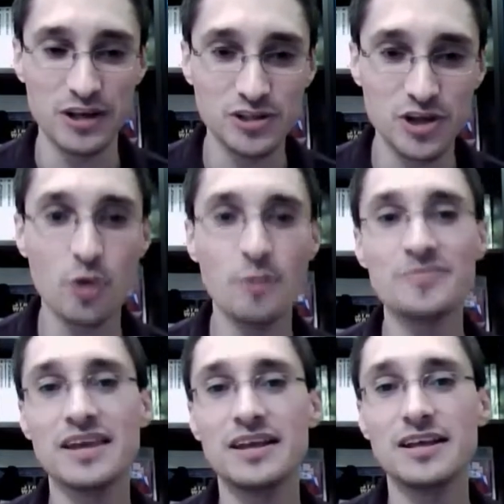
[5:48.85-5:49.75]
So,
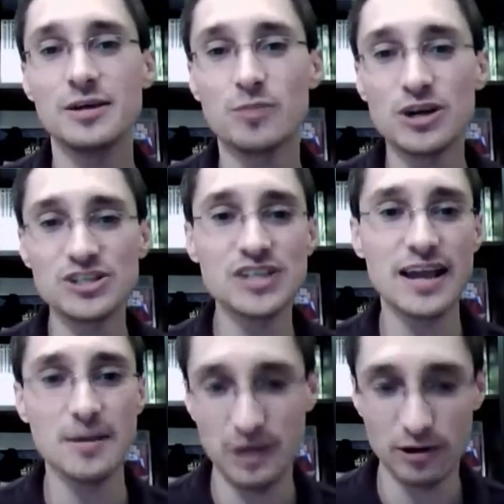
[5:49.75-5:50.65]
Princess
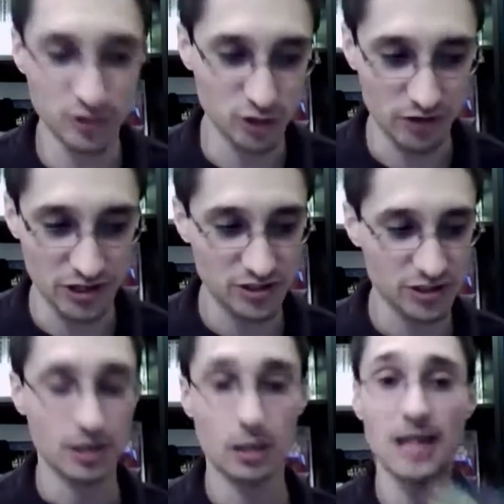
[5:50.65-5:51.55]
Leia, Imperial Servant.
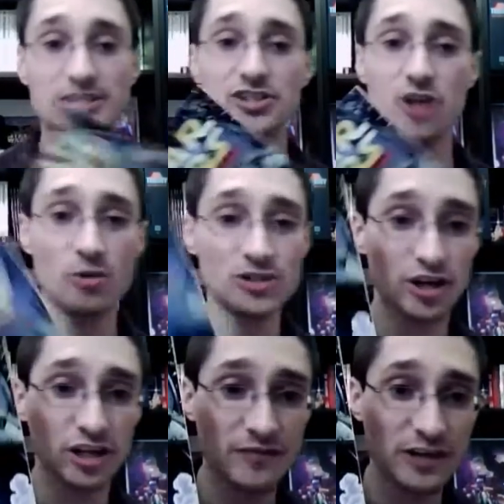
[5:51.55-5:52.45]
Classic Star Wars The
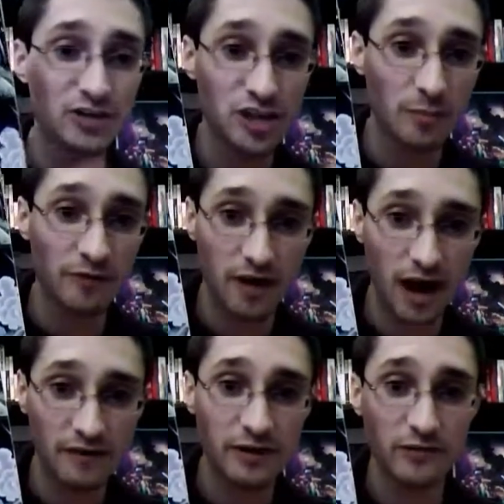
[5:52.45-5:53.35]
Early Adventures number
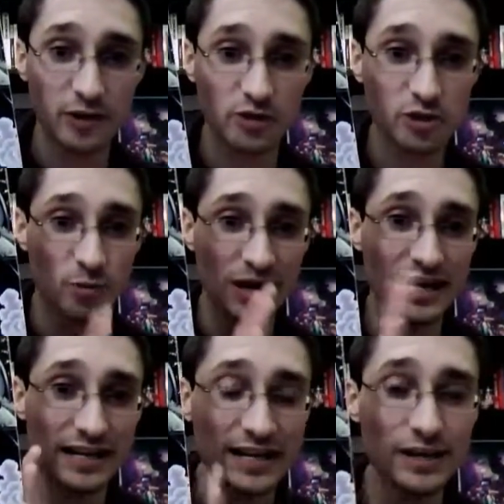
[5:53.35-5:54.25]
5, for those who are
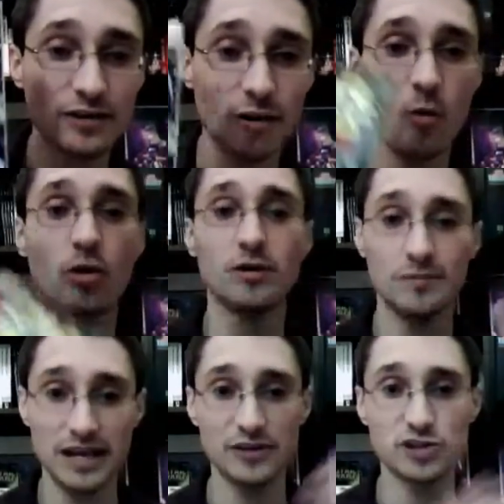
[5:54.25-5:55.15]
reading it here or
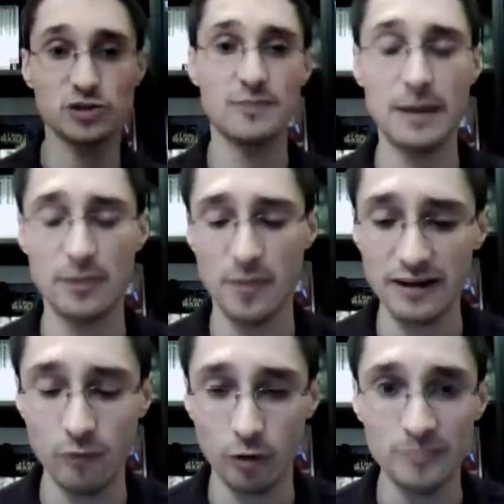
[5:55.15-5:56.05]
in the trade
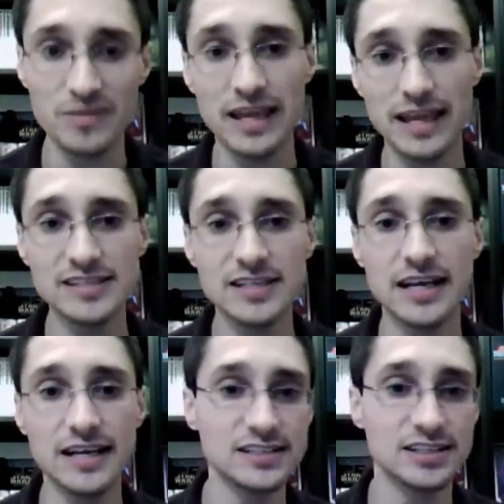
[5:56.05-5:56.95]
paperback form. Is it
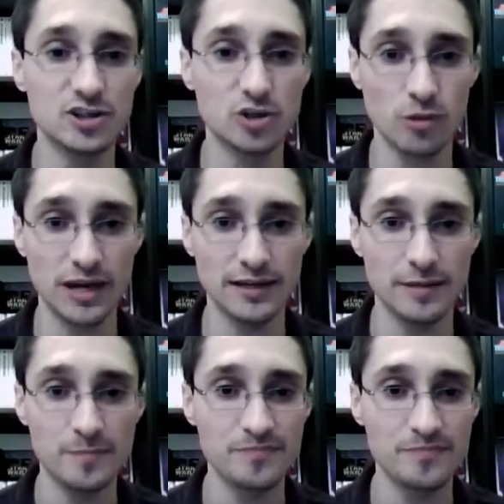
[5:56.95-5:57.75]
an essential read?